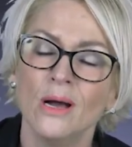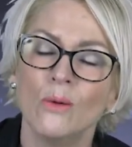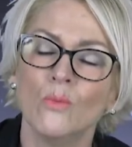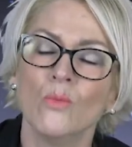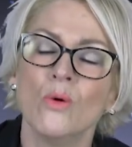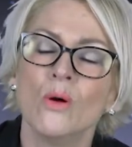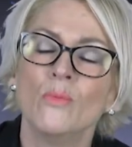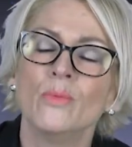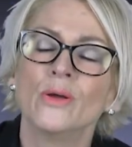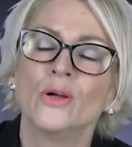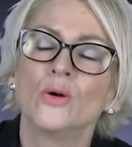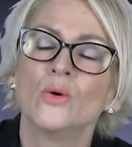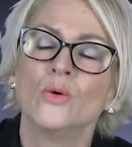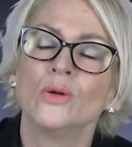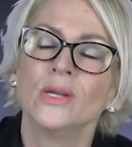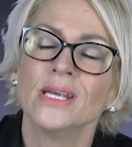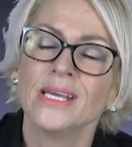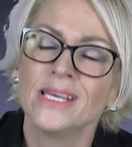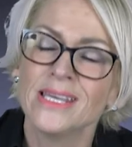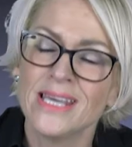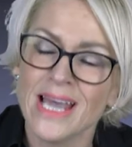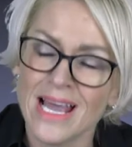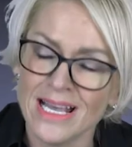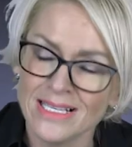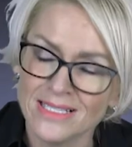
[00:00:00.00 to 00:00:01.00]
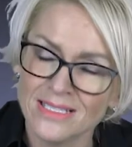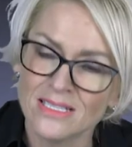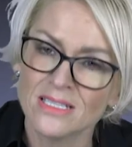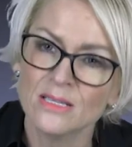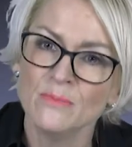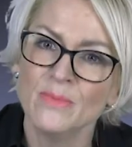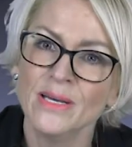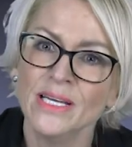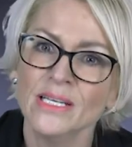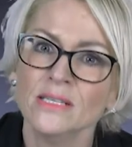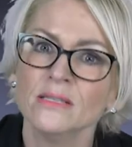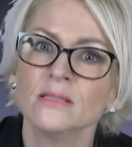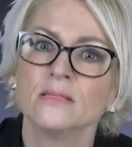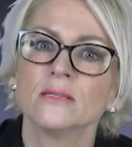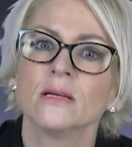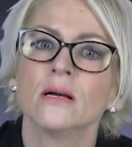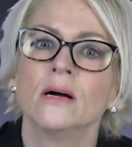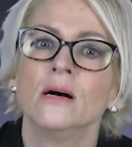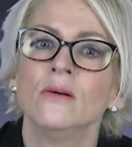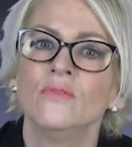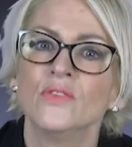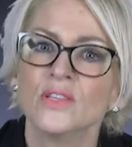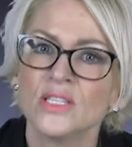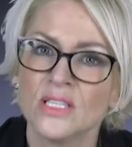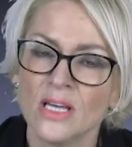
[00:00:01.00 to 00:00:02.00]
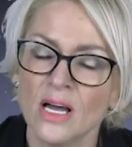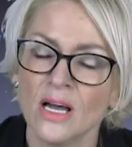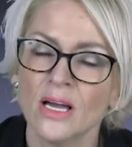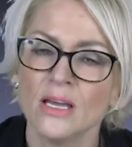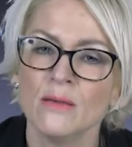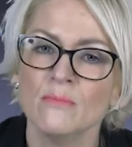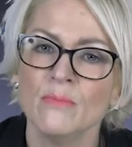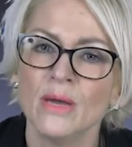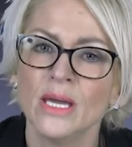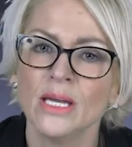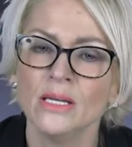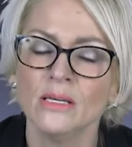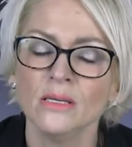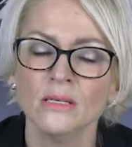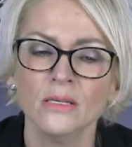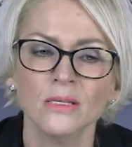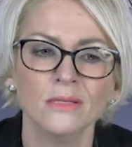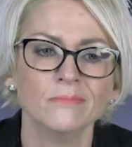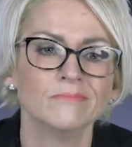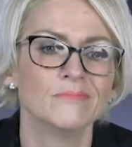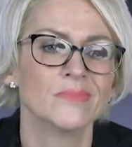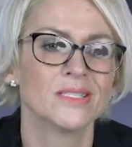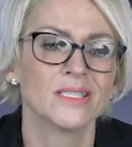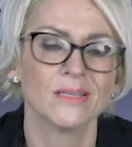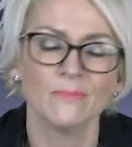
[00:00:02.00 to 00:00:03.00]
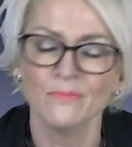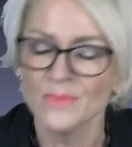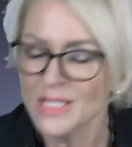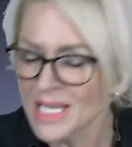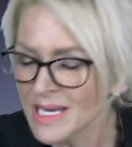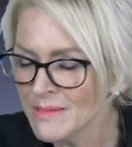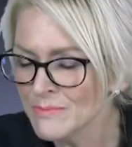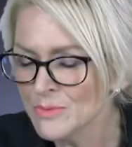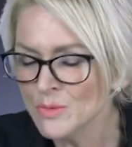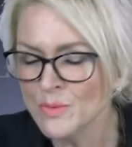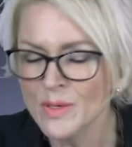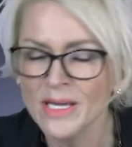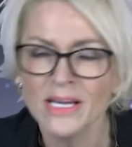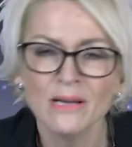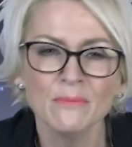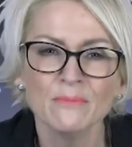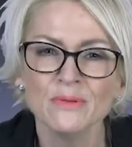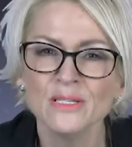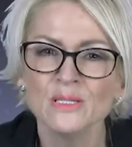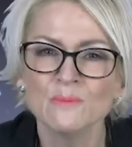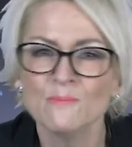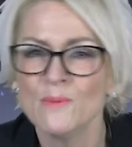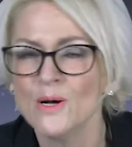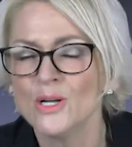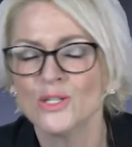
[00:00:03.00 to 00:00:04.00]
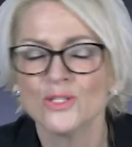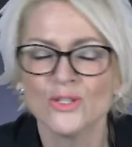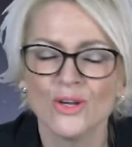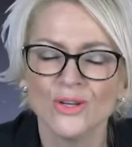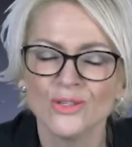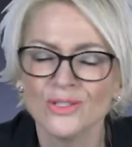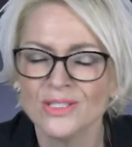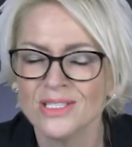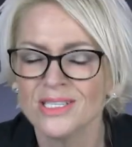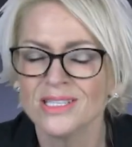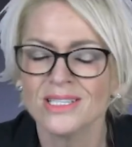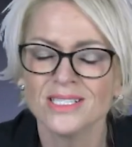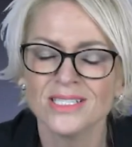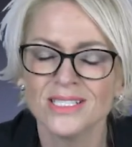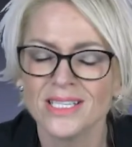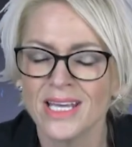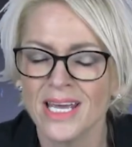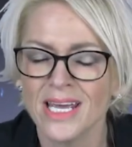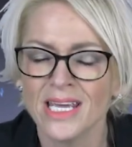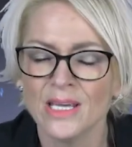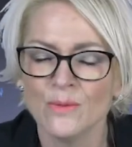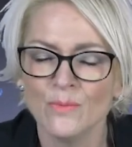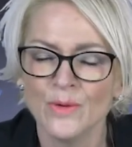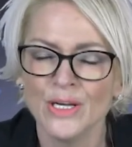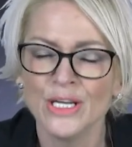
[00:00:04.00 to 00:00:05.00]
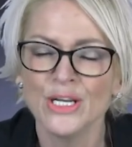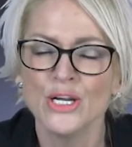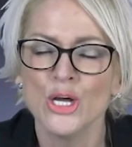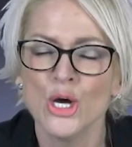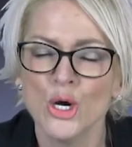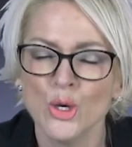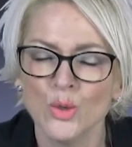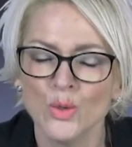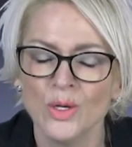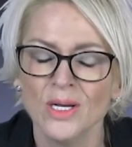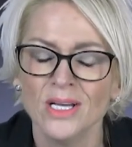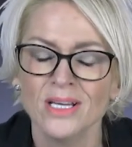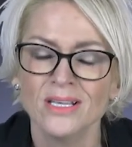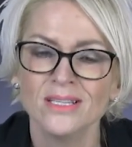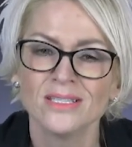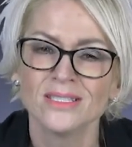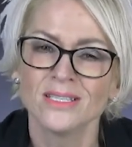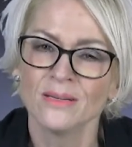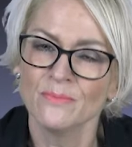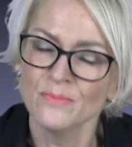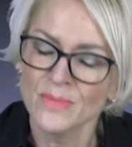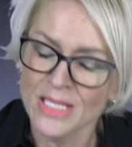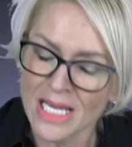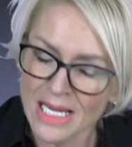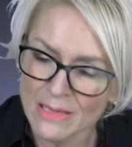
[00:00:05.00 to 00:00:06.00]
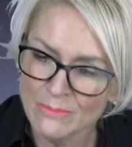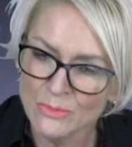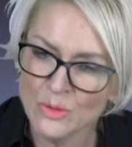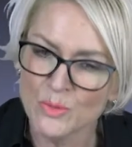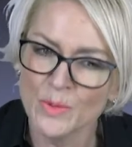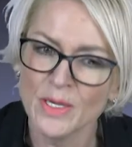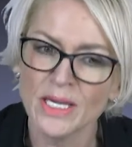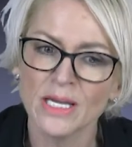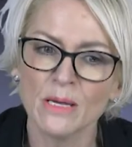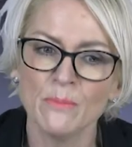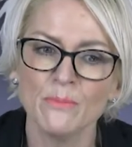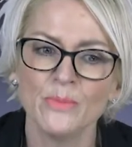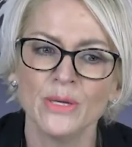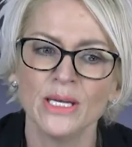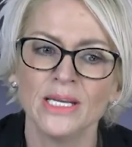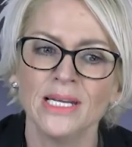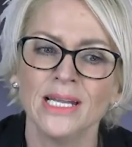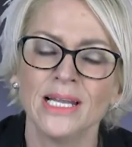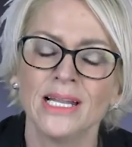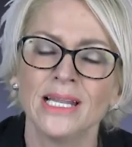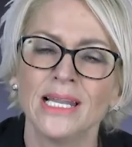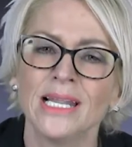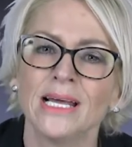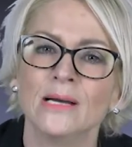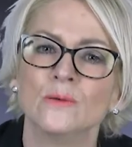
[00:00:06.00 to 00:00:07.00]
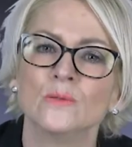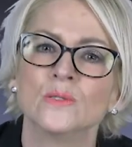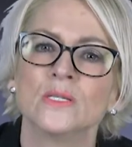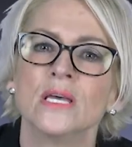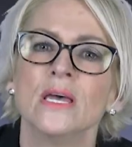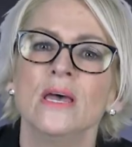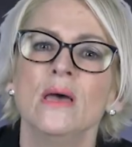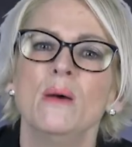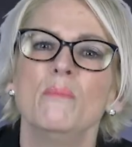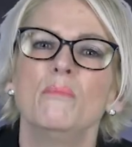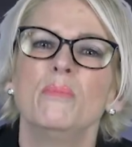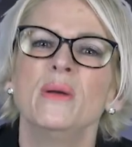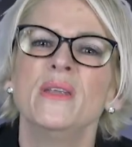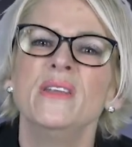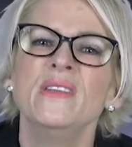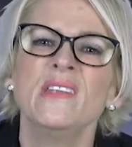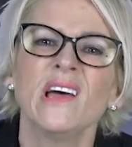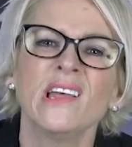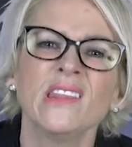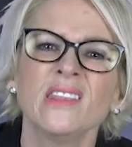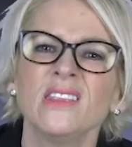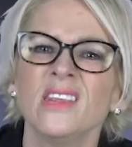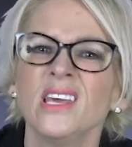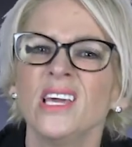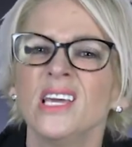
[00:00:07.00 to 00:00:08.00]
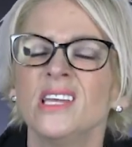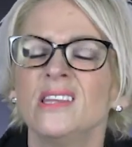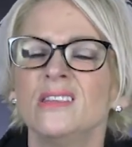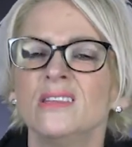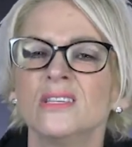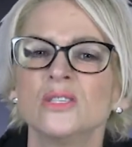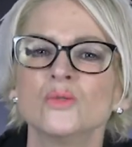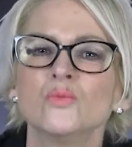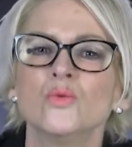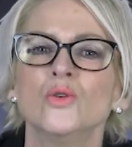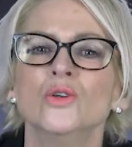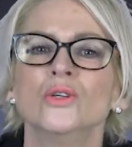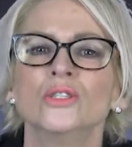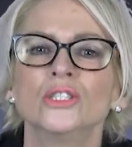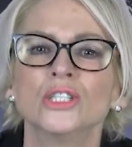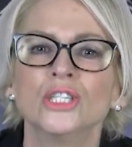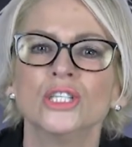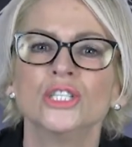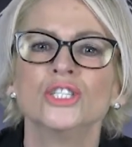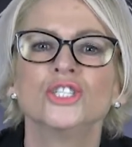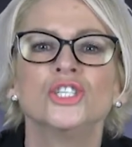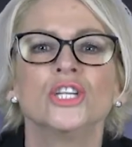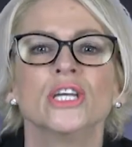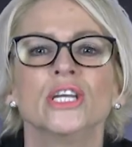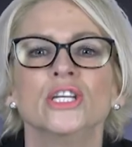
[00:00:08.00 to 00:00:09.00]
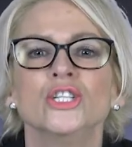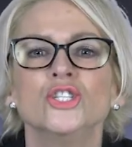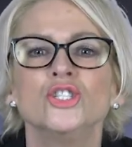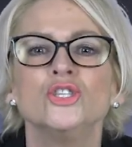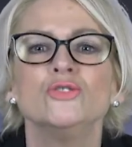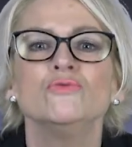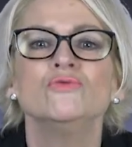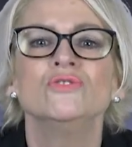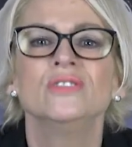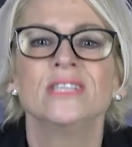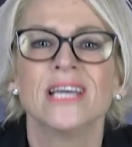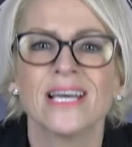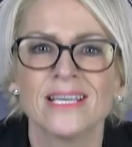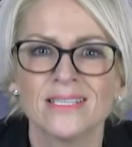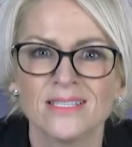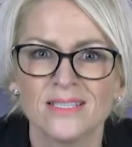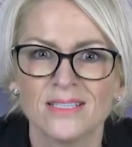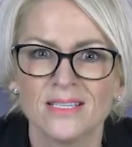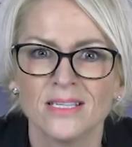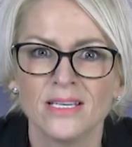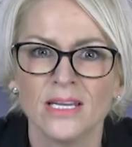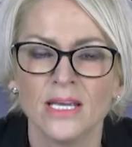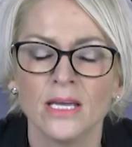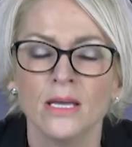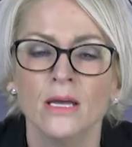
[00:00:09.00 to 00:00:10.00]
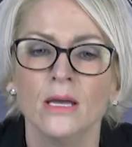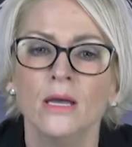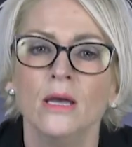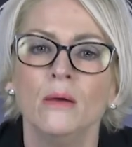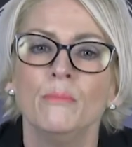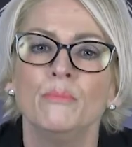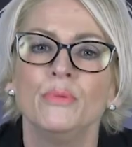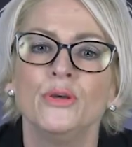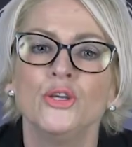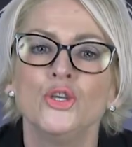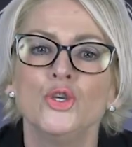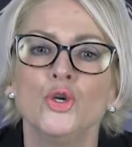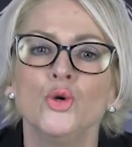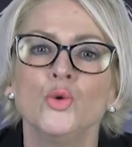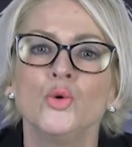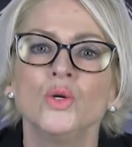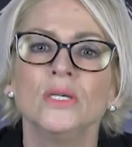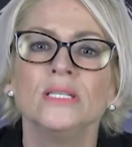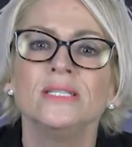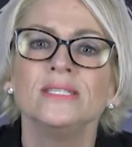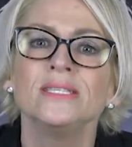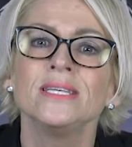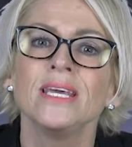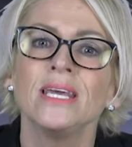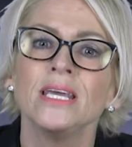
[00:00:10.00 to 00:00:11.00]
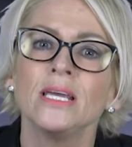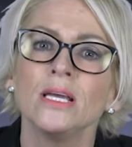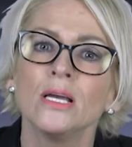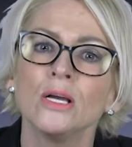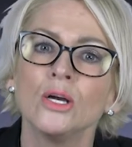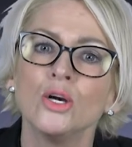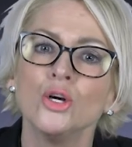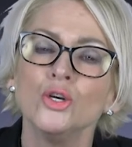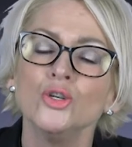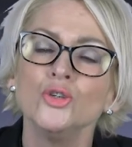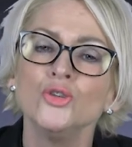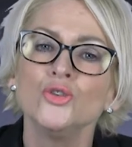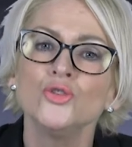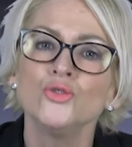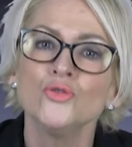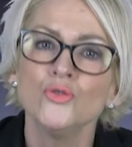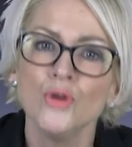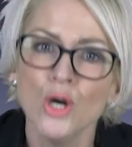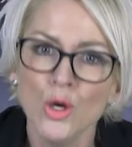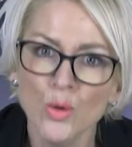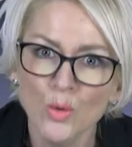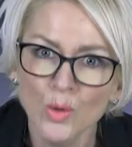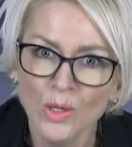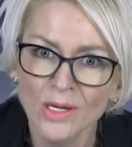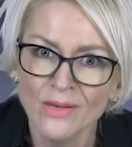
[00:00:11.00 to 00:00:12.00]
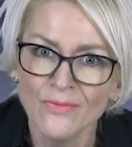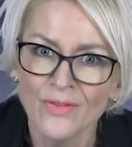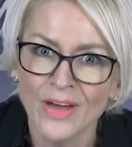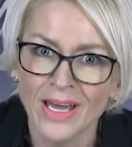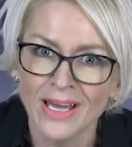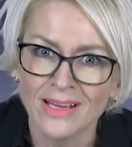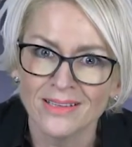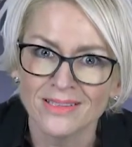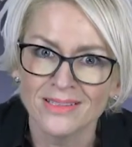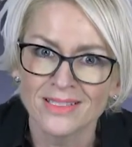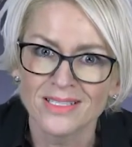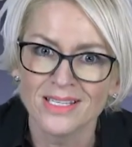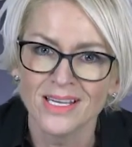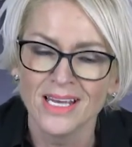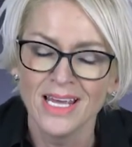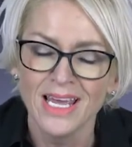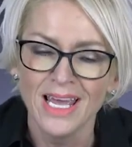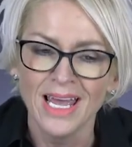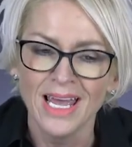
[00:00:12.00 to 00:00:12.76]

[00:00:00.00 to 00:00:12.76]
what we call a guesstimate of a timing. Sometimes we can be spot on to the day, we know. Sometimes we can be a little out. But nothing in this world can change your destiny. But you can take control of it.